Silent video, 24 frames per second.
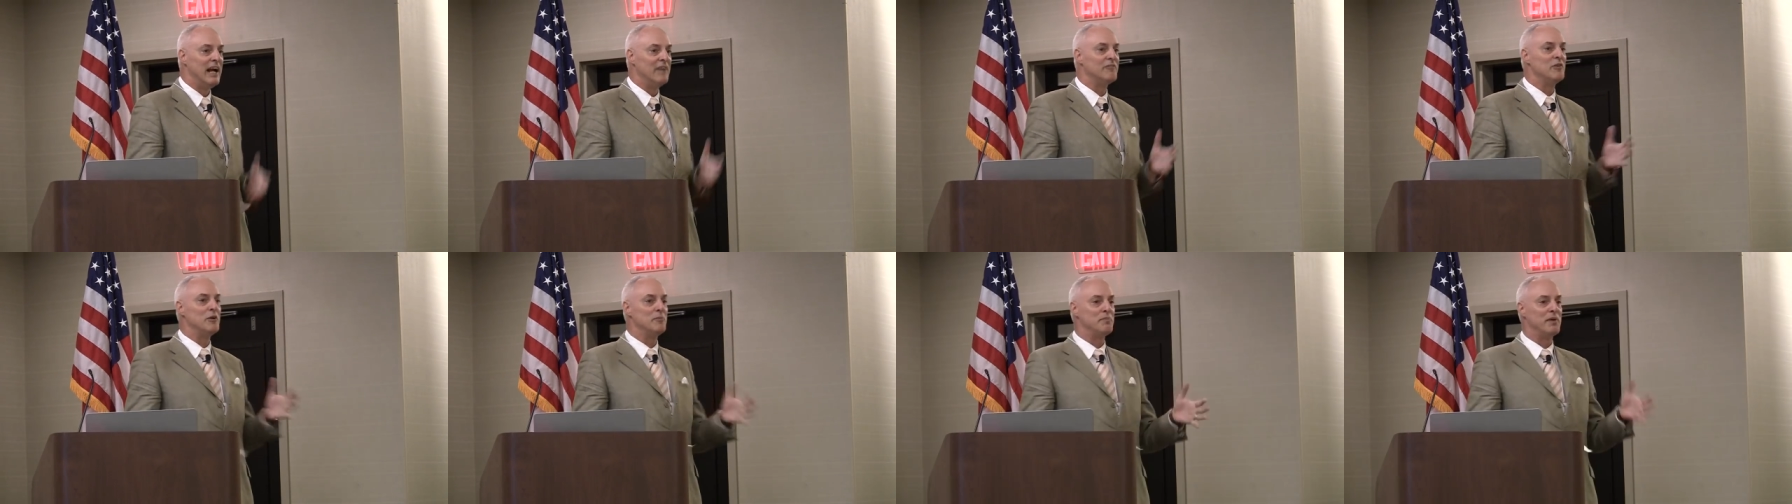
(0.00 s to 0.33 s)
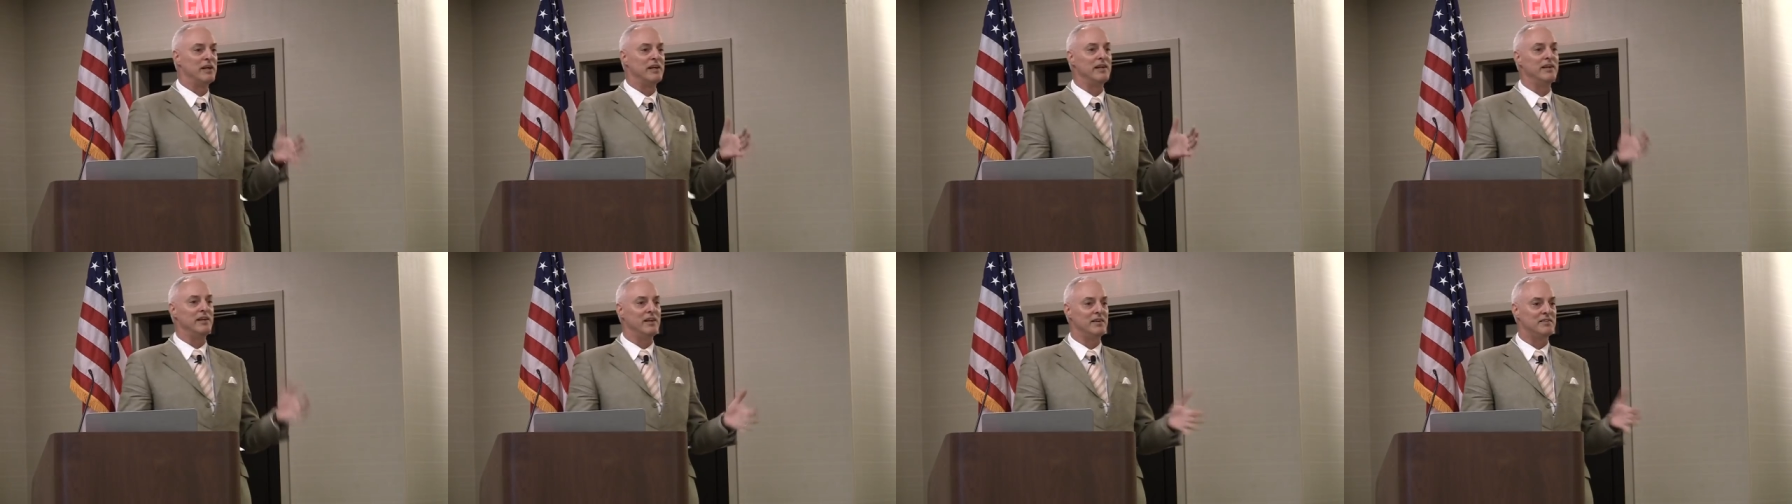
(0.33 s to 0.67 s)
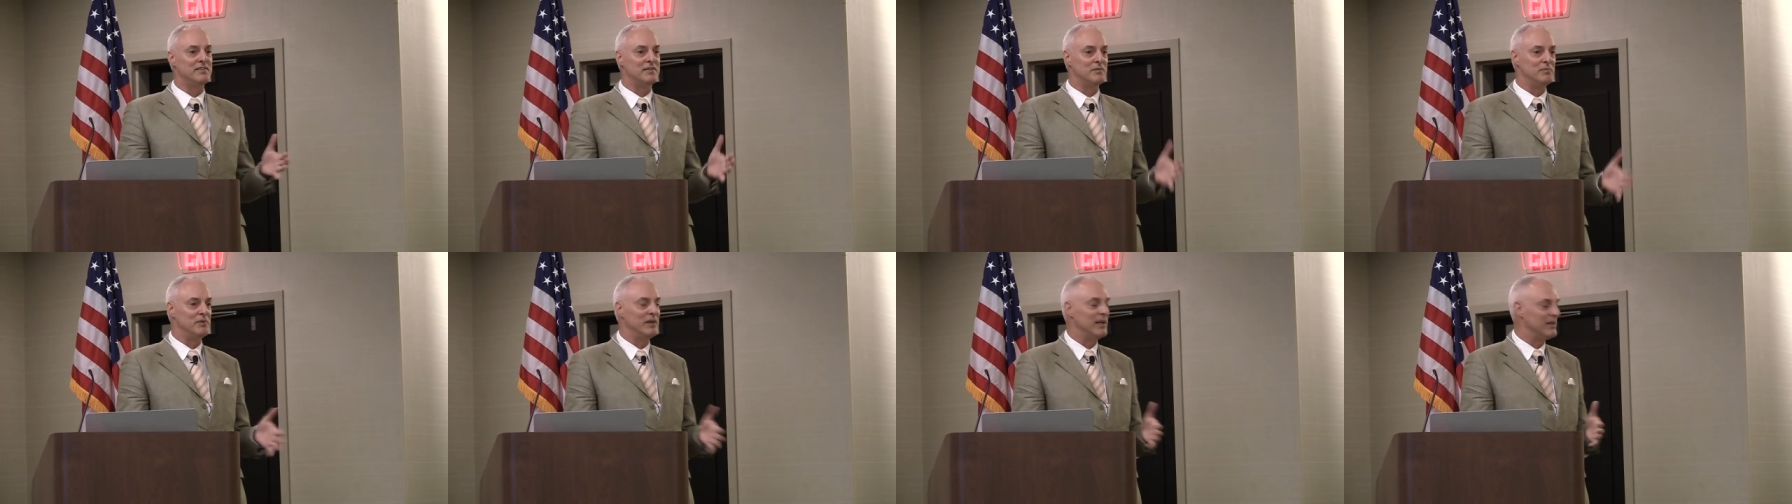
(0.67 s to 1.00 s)
Everybody
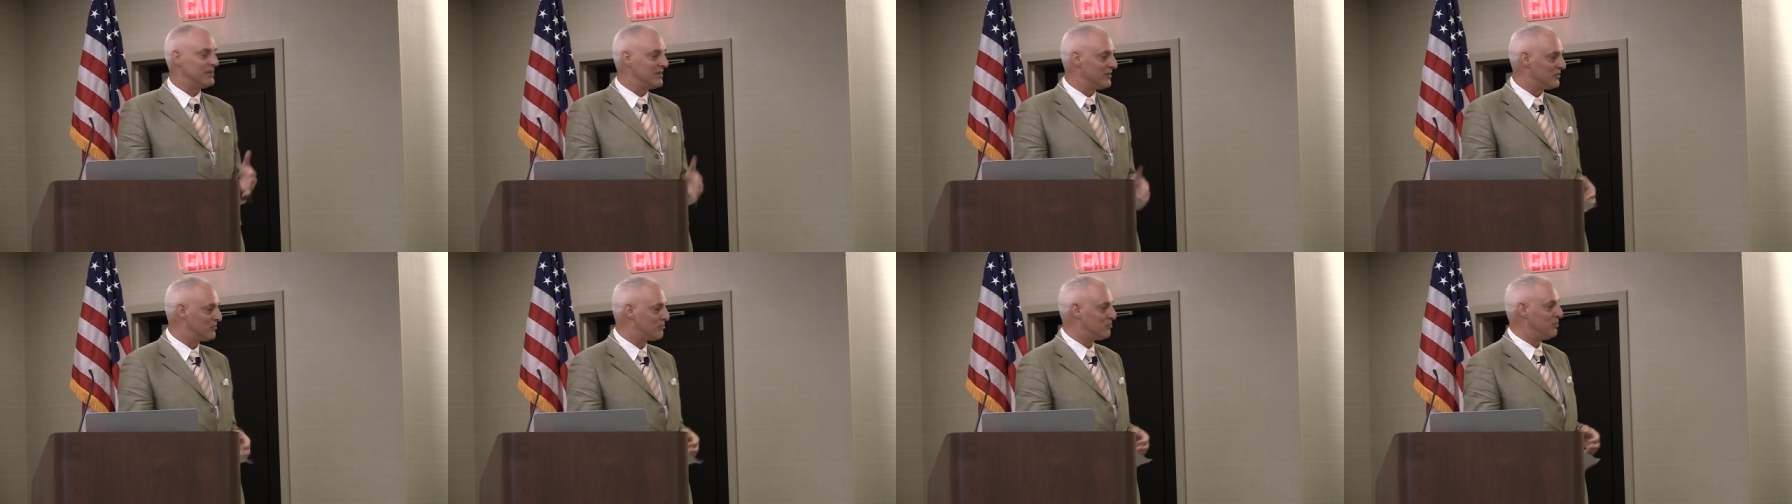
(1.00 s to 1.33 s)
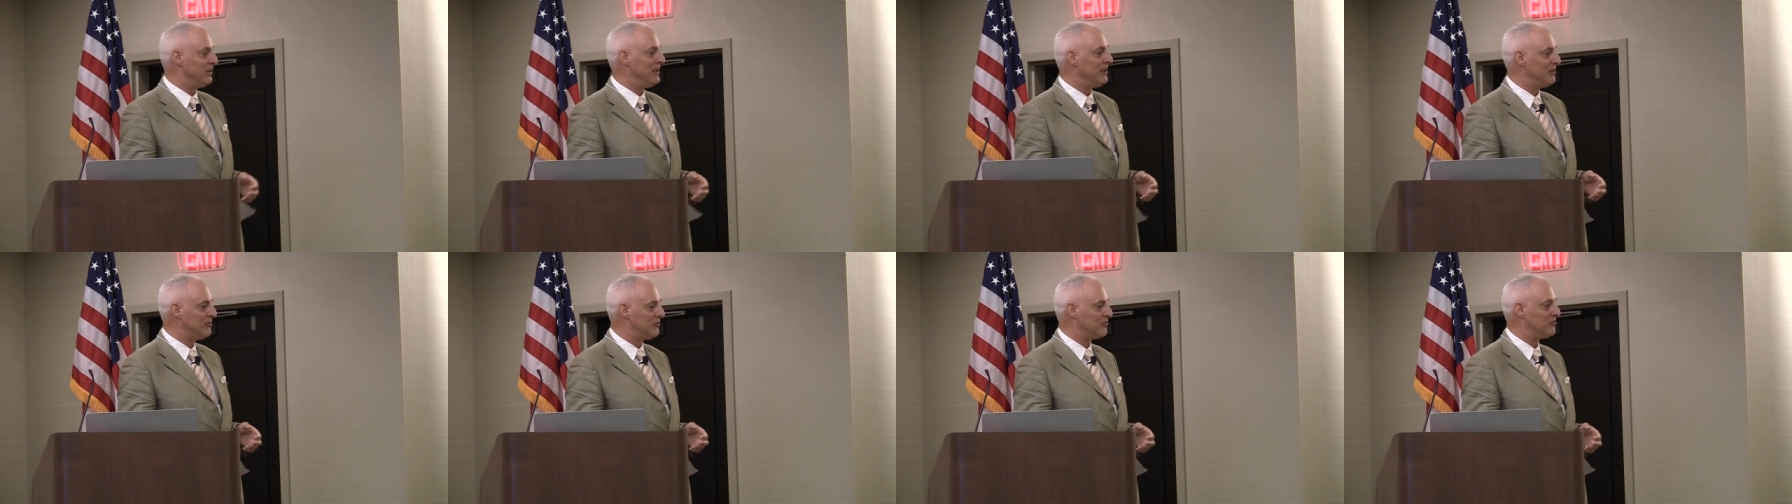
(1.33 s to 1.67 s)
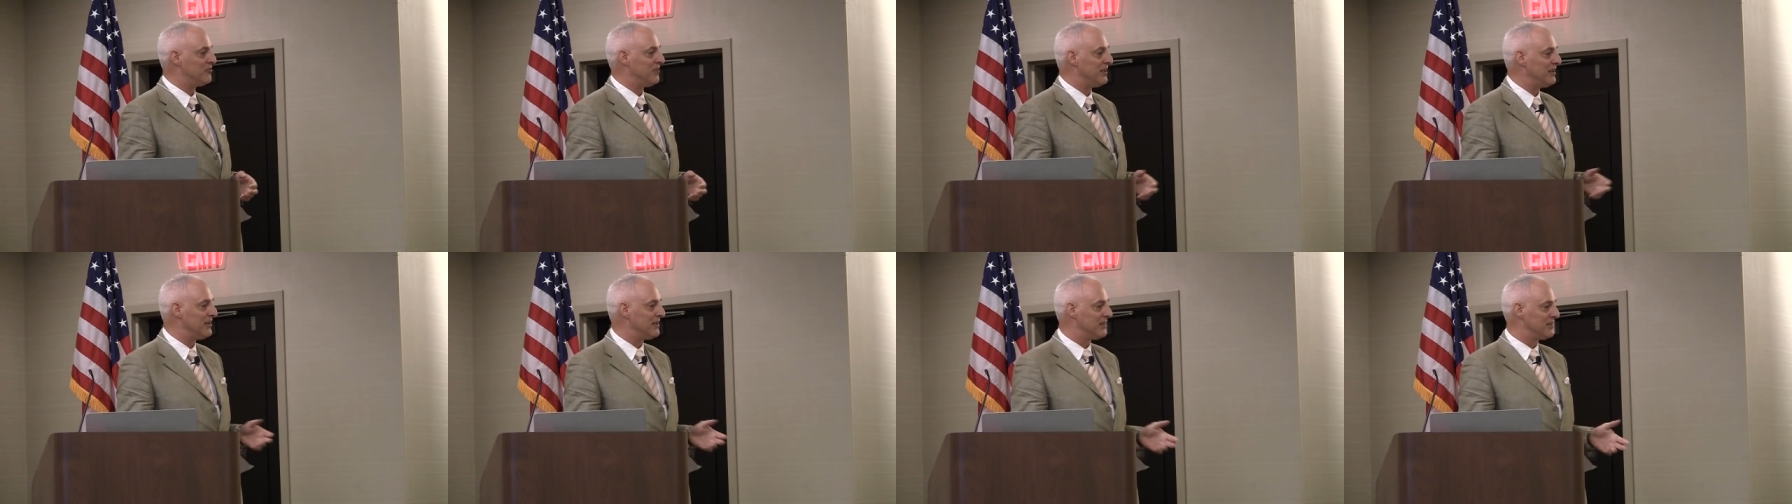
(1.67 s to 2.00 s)
needs to be at this peak
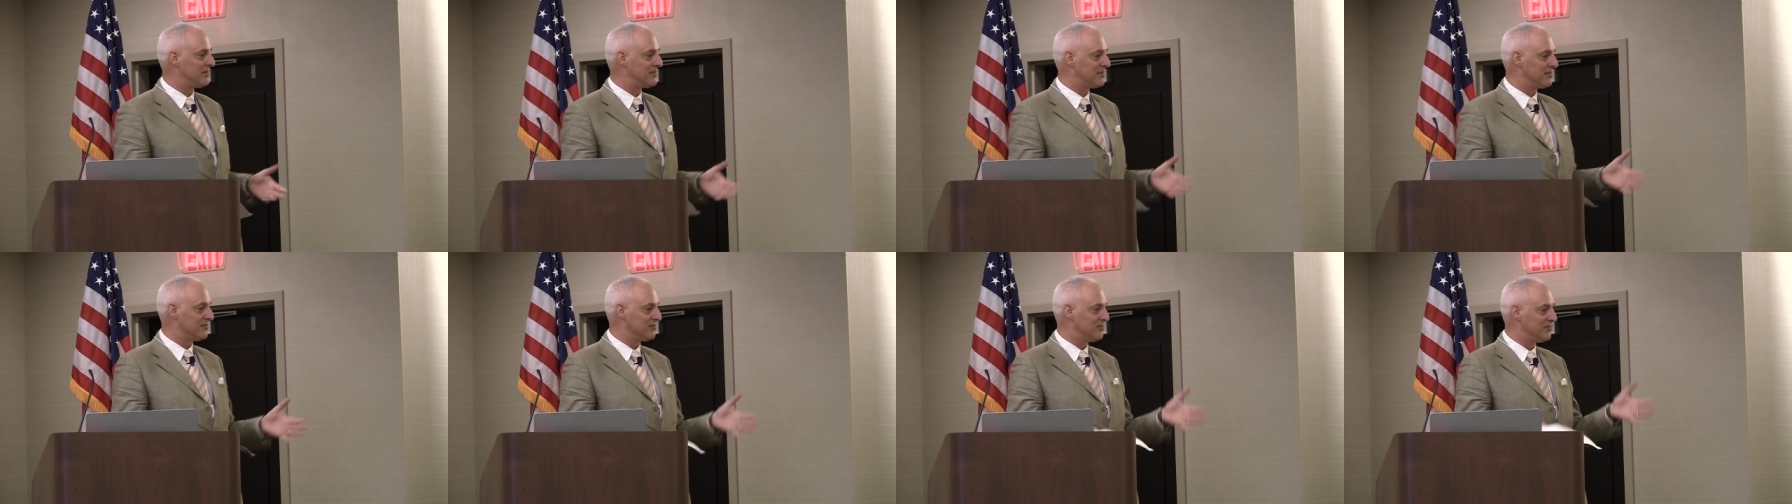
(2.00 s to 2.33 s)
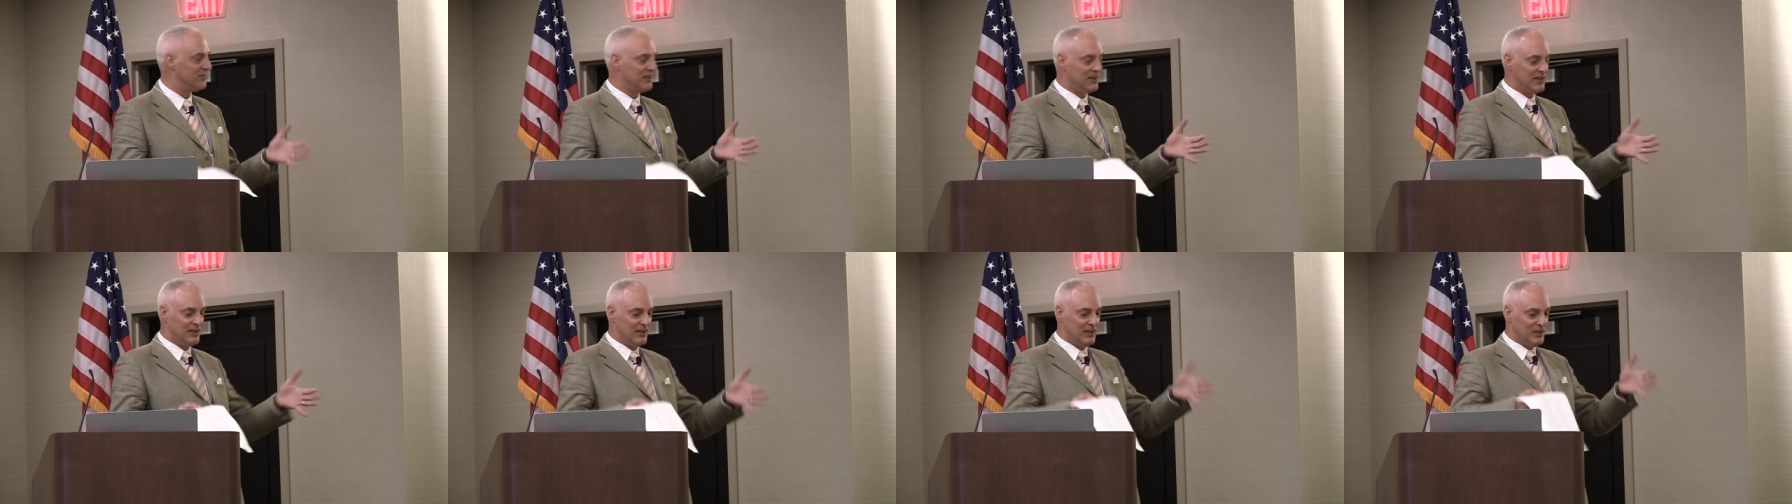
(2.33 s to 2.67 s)
fitness of